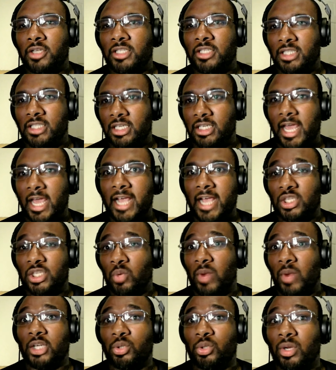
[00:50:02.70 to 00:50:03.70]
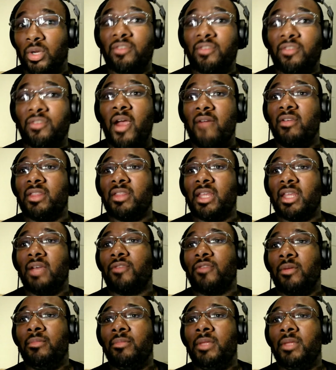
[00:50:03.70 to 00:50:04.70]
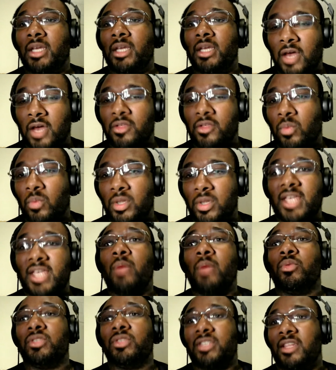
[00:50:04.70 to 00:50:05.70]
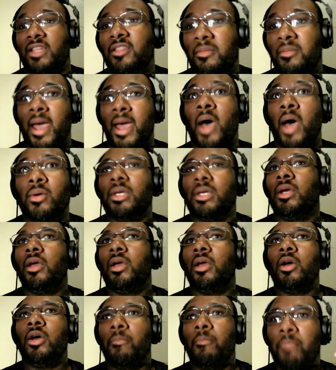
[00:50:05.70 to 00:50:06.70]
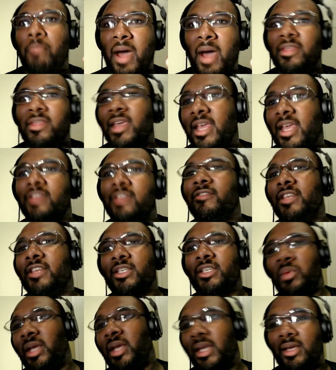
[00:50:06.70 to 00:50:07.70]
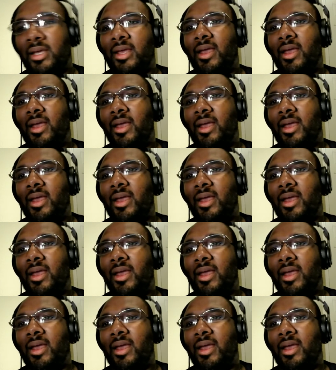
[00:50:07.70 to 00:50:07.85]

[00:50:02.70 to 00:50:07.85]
today. So when I transfer everything from the other ones, I will send them out by the end of this week.